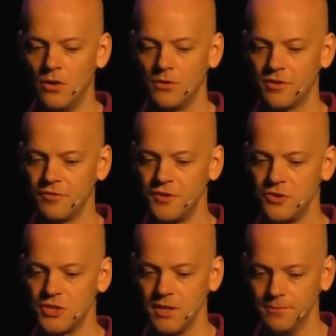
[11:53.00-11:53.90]
On to the
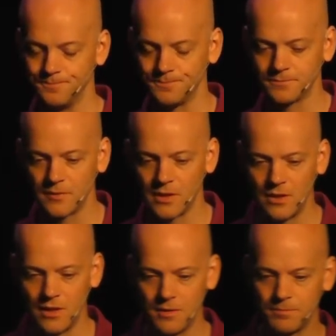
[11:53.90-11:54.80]
future.
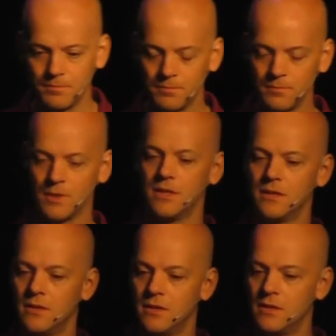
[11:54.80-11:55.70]

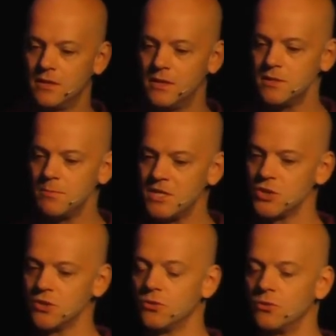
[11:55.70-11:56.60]
Gita
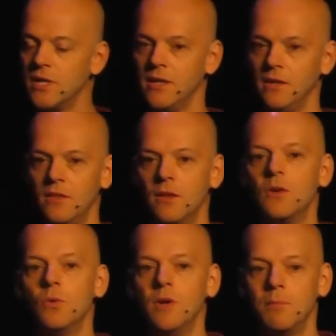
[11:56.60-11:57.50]
mentioned already
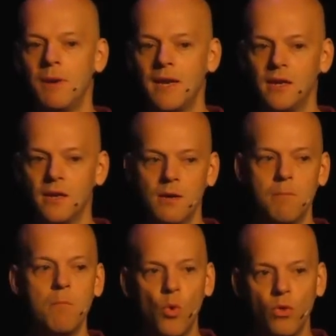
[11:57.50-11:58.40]
that we're planning
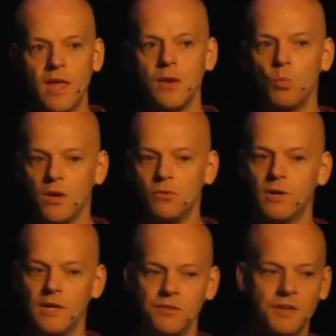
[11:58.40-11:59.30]
more than one
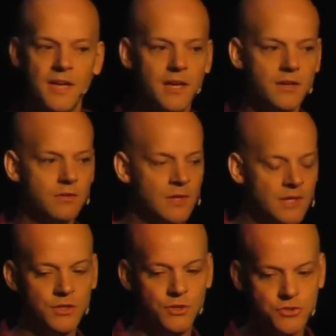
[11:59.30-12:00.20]
release ahead.
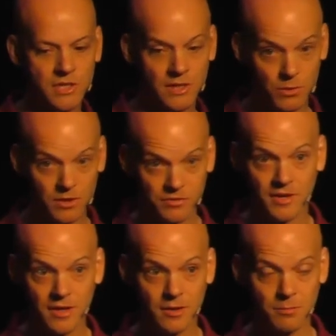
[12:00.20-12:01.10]
Usually when I
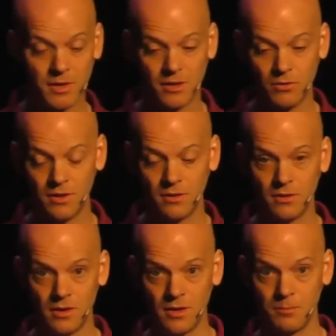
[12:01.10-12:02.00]
stand up here
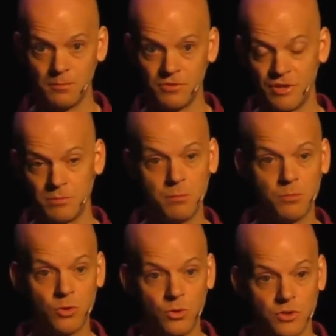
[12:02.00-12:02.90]
in
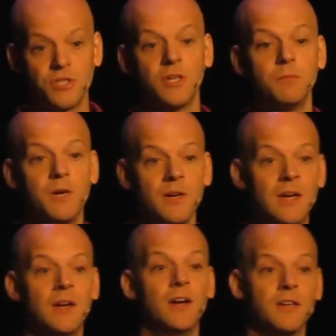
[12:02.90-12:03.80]
September or October,
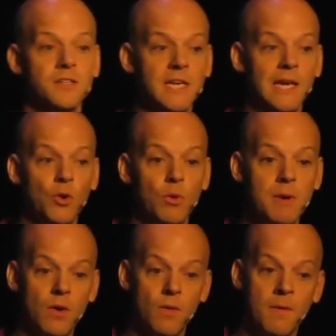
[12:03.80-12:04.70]
I can tell you
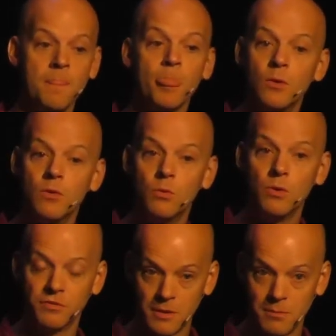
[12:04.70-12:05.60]
about
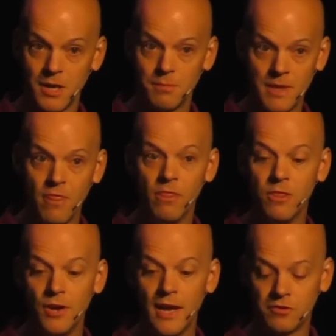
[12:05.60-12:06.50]
what's coming up in
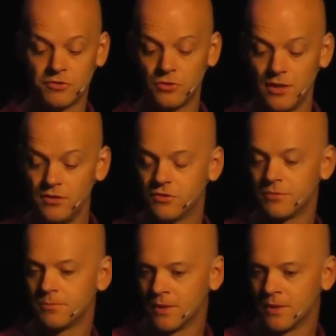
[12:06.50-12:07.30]
the next release.